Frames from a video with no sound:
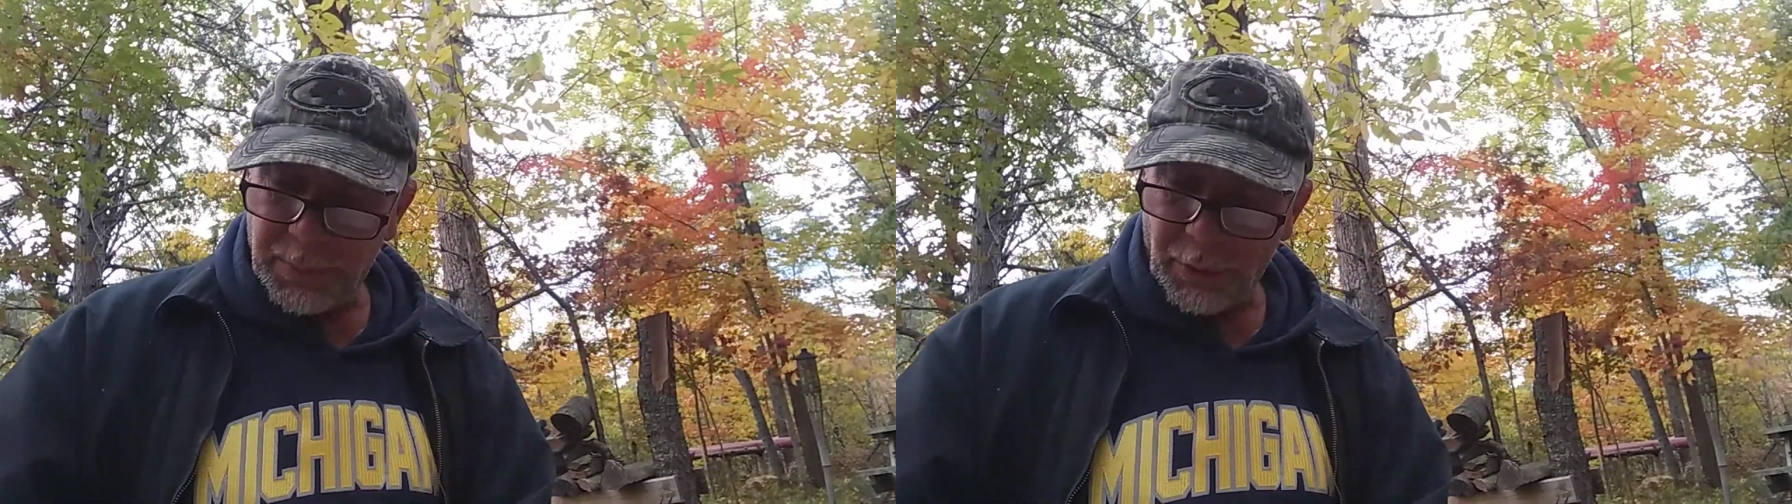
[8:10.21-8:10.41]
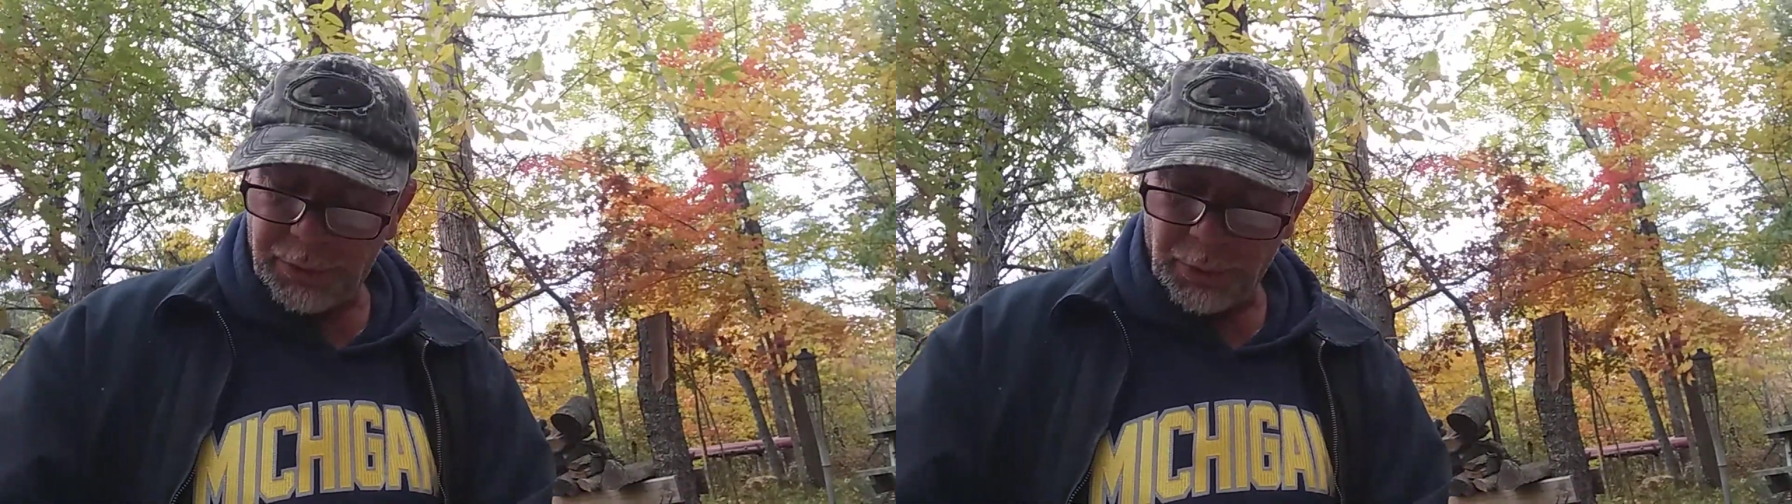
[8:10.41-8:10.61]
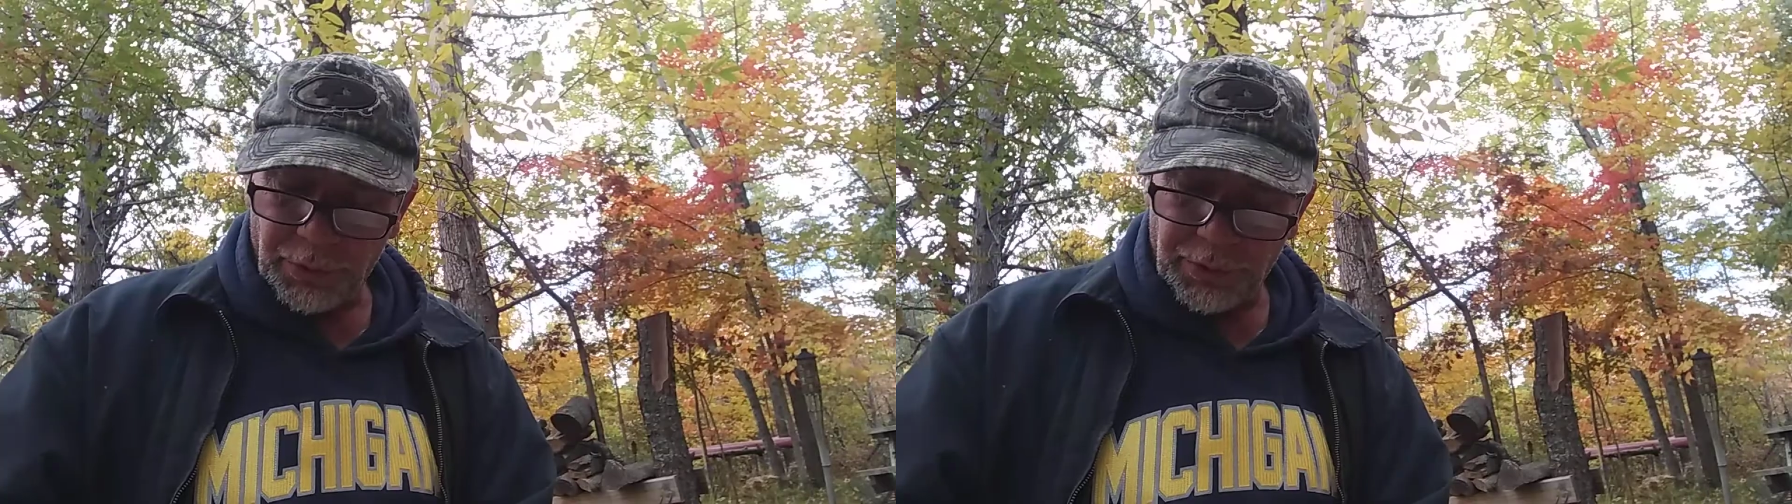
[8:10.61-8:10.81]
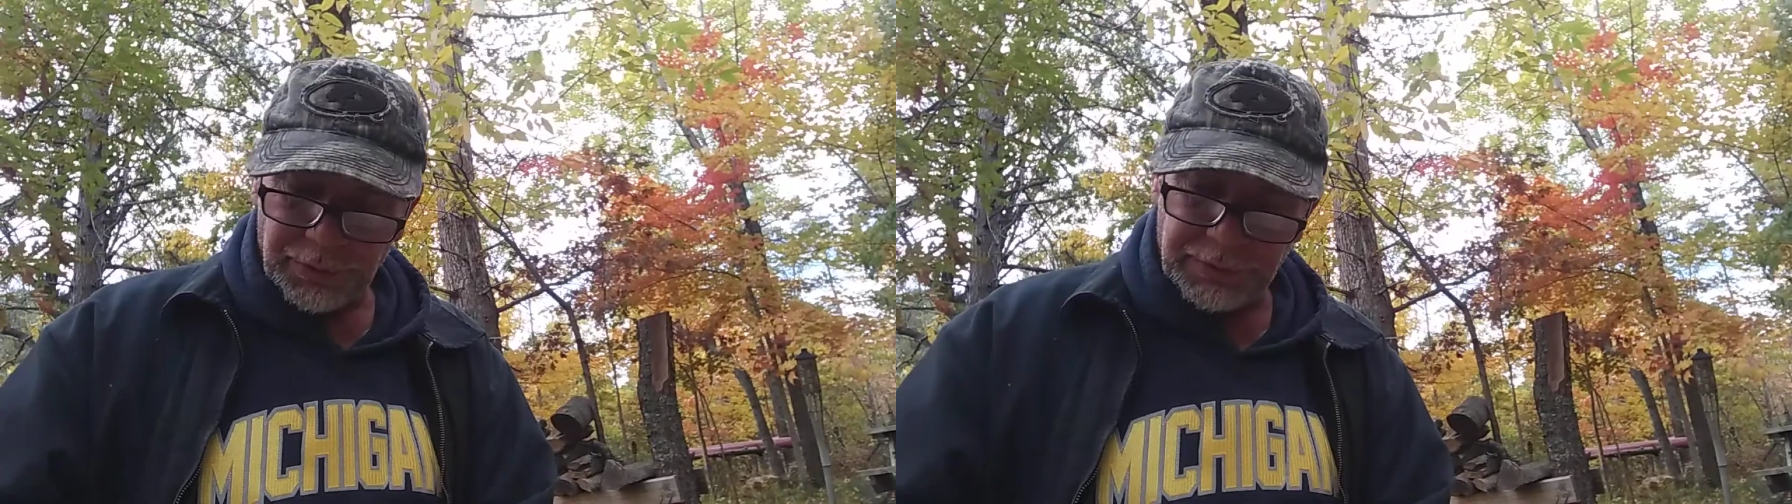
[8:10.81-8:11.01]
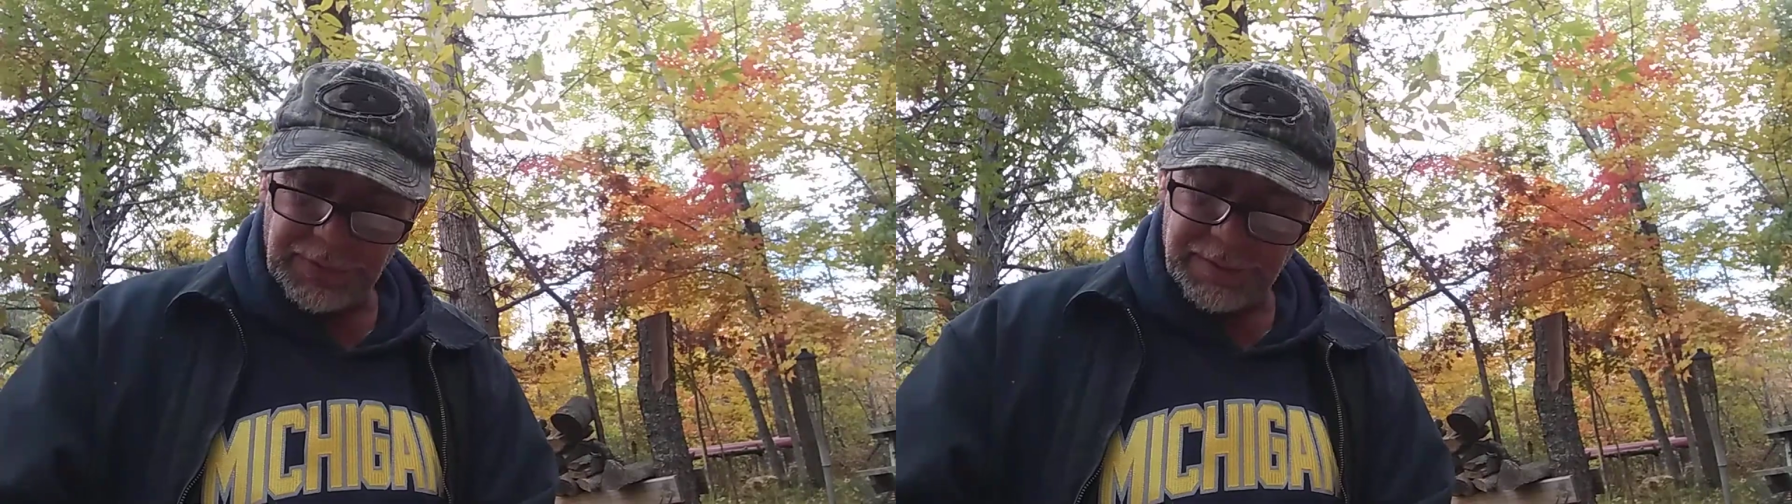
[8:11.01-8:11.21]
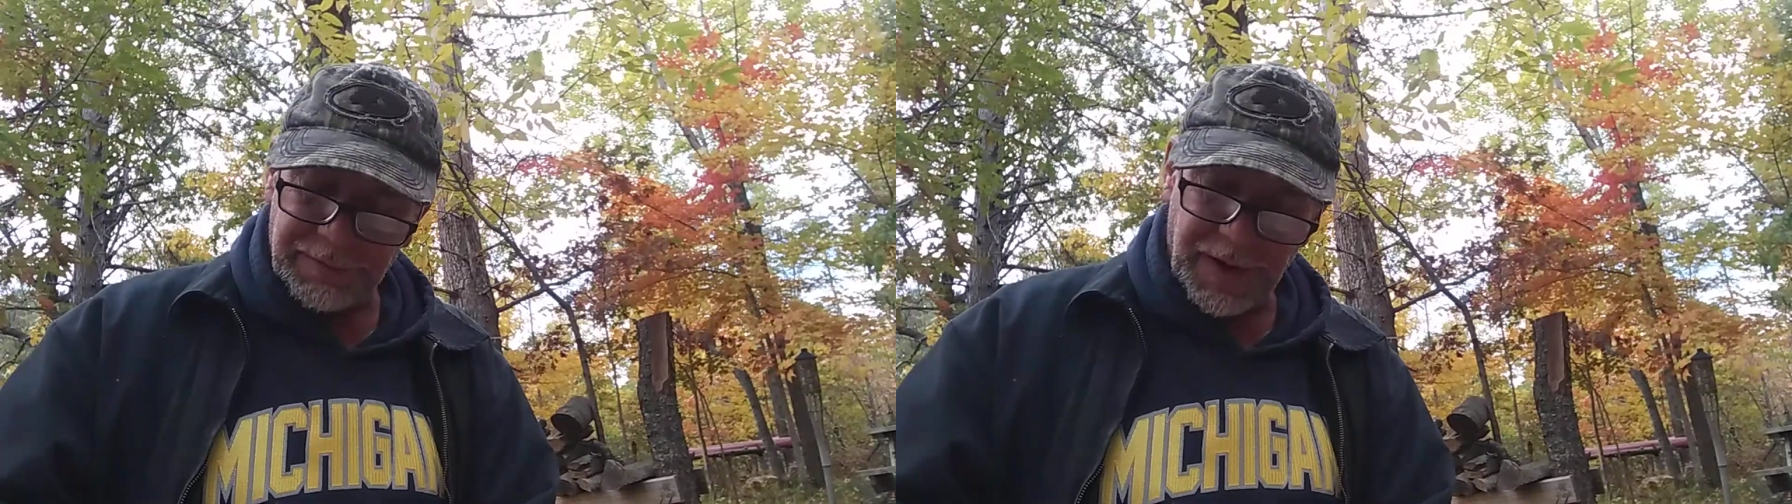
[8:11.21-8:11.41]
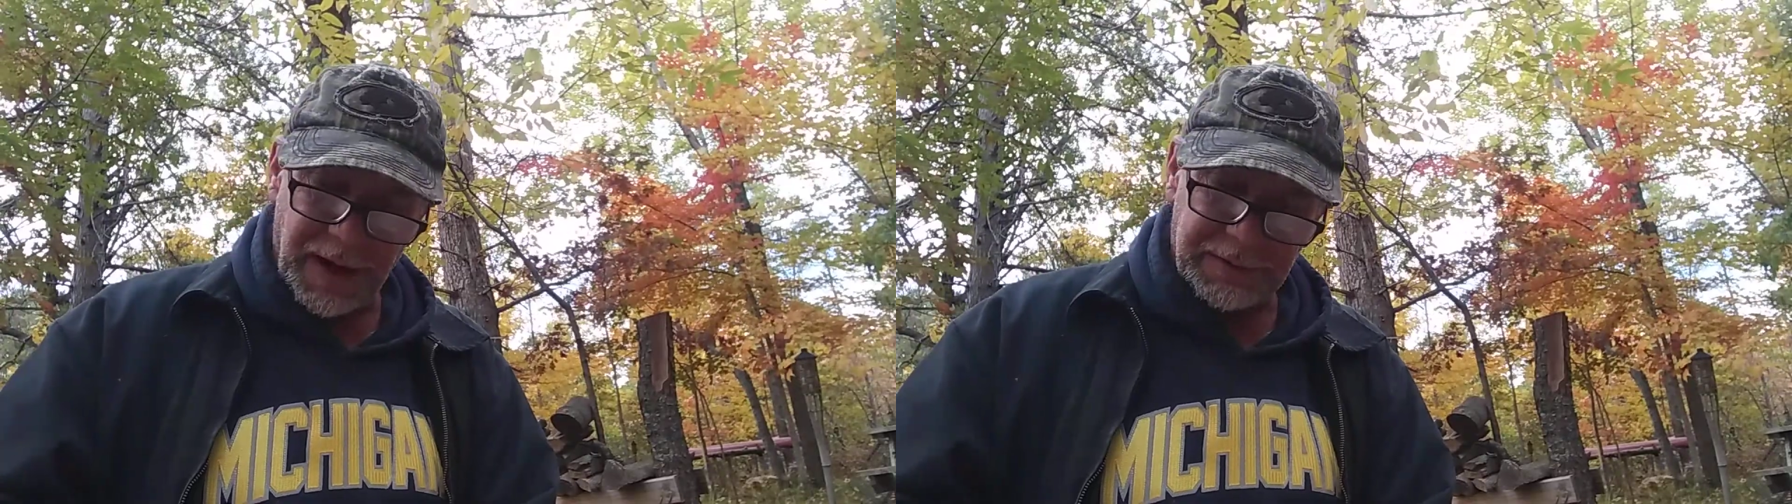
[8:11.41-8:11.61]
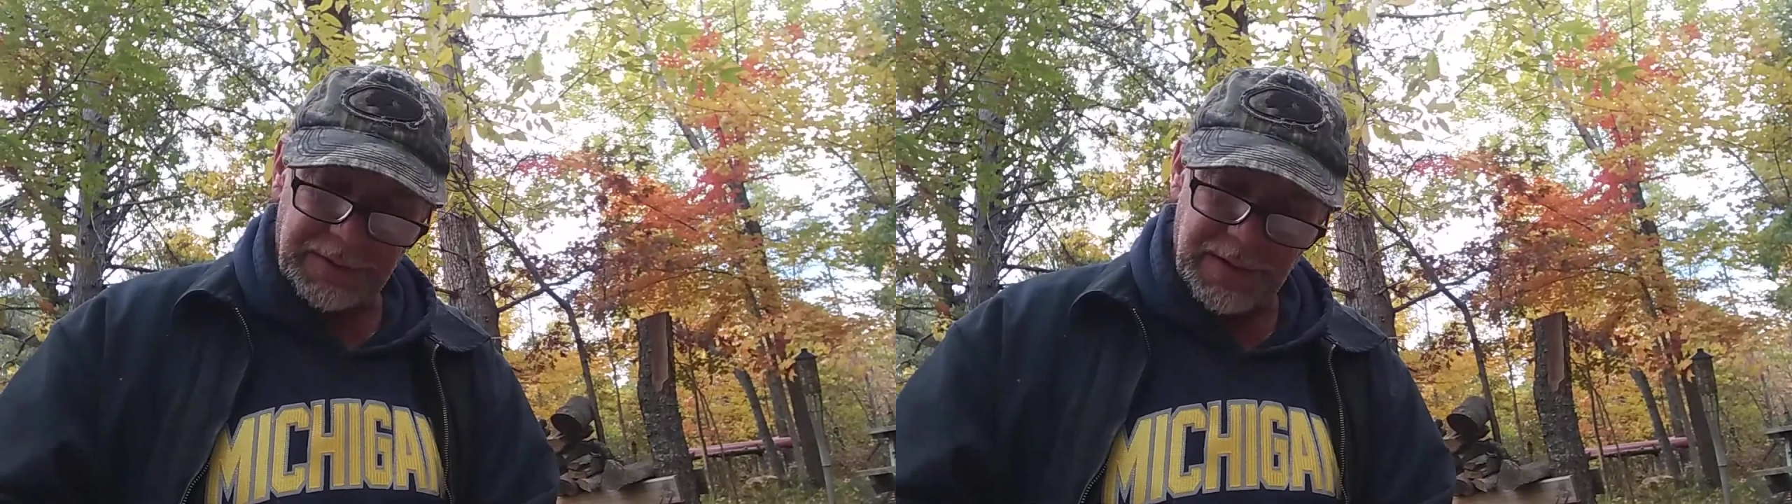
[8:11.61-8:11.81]
both worlds. In
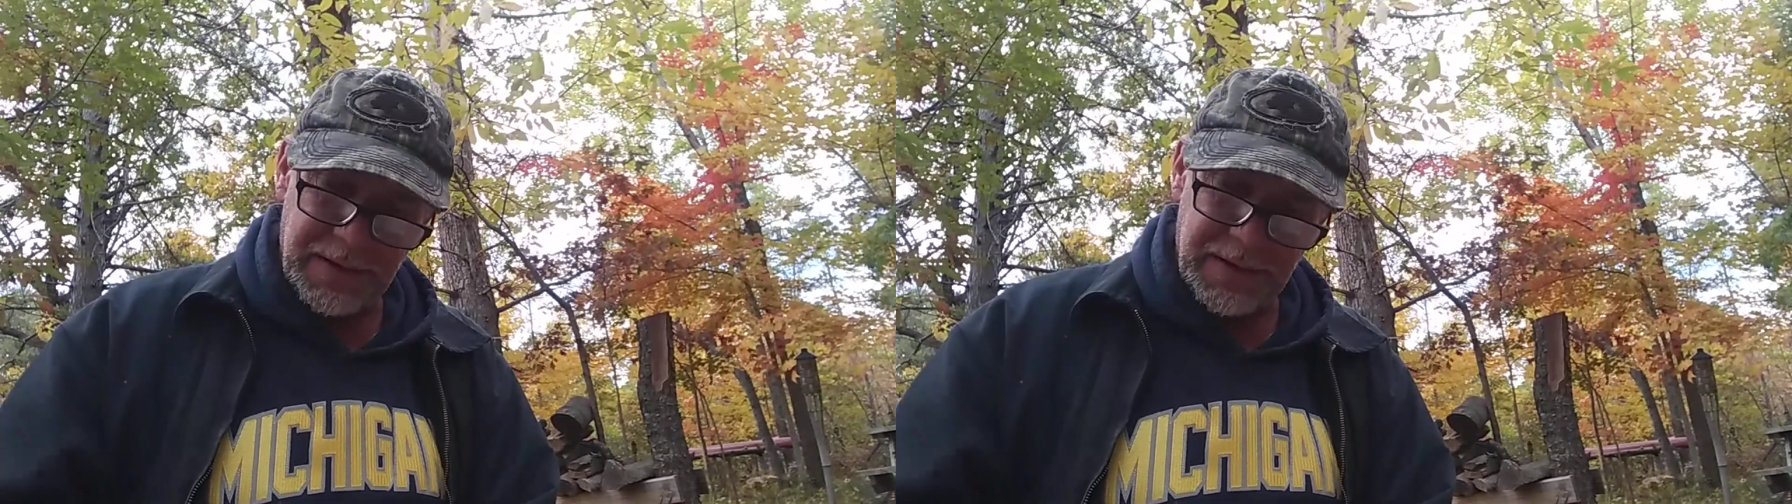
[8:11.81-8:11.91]
fact,